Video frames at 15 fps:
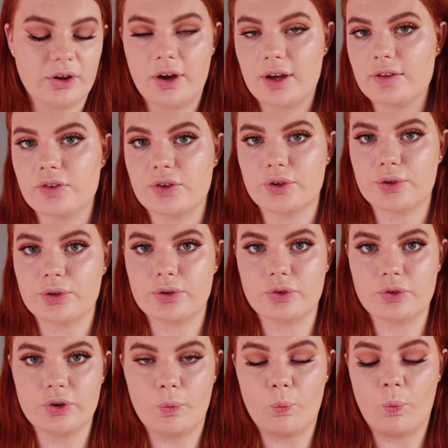eye
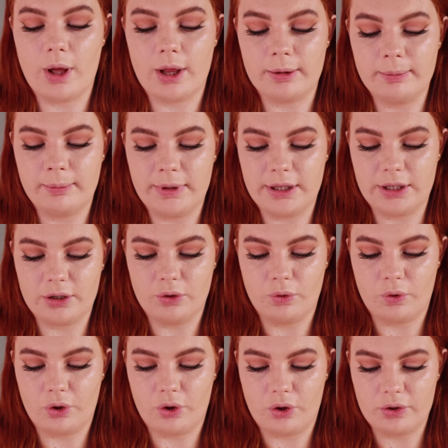circles while being
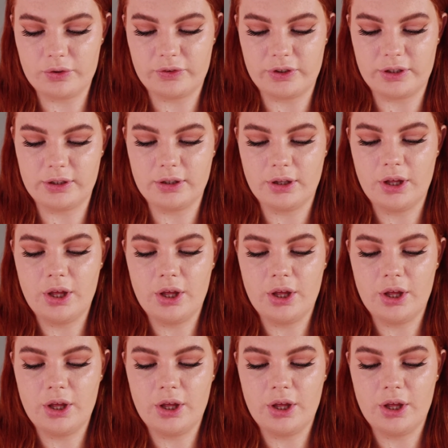long lasting.